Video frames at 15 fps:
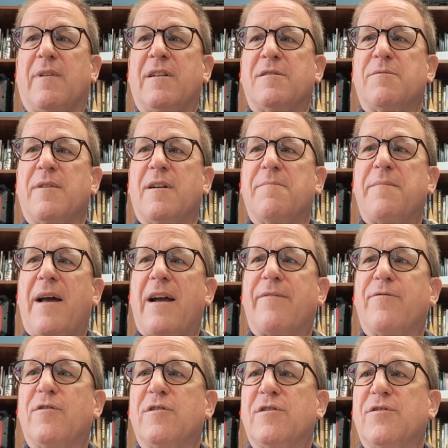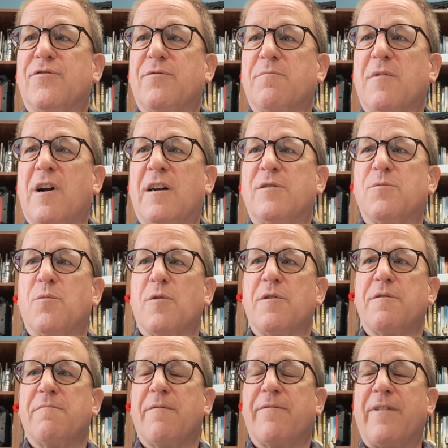unpack verses from God's Word
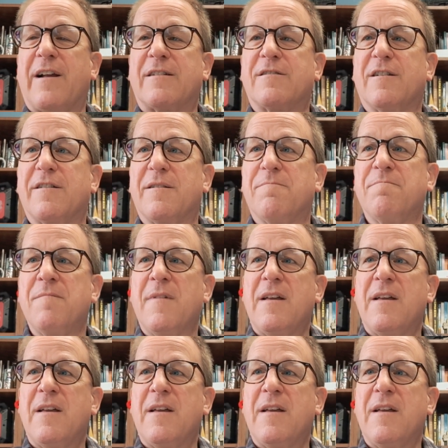and reflect on them.